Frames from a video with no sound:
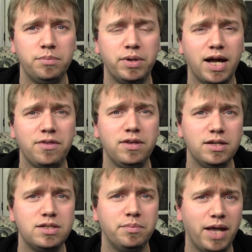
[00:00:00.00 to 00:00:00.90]
but I
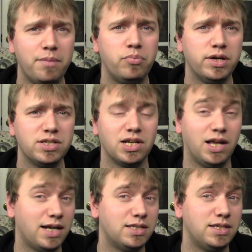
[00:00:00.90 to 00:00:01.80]
think Deblet brings a
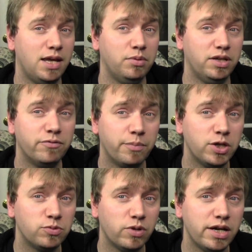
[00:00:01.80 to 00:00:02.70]
lot to the table
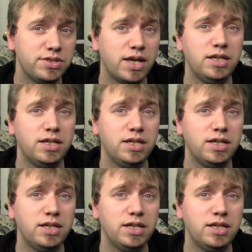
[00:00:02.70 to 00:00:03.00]
information-wise,